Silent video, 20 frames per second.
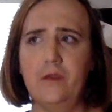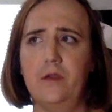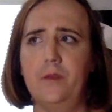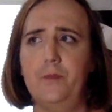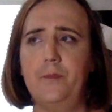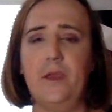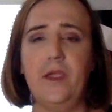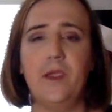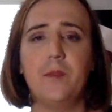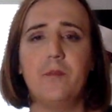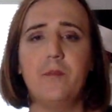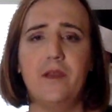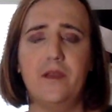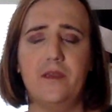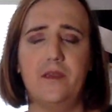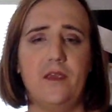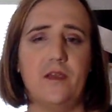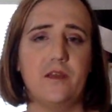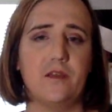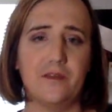pain
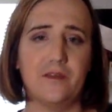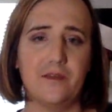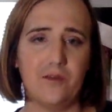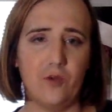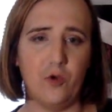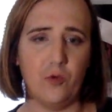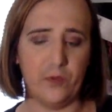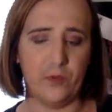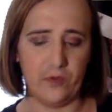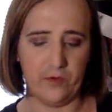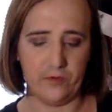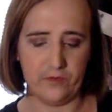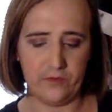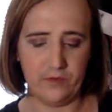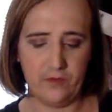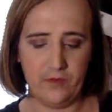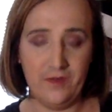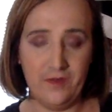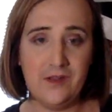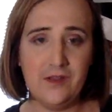medication, opioids.
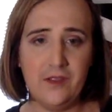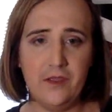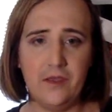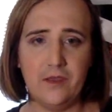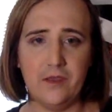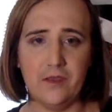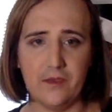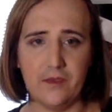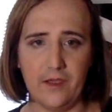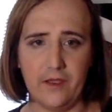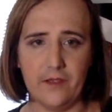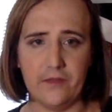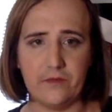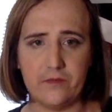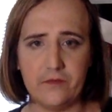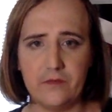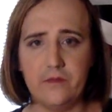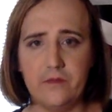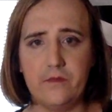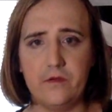
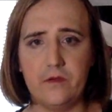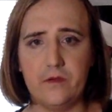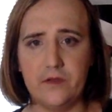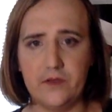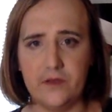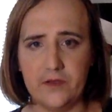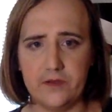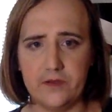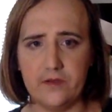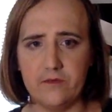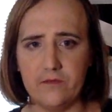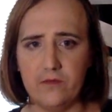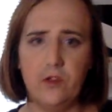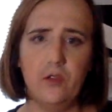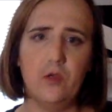Yes, they're addictive.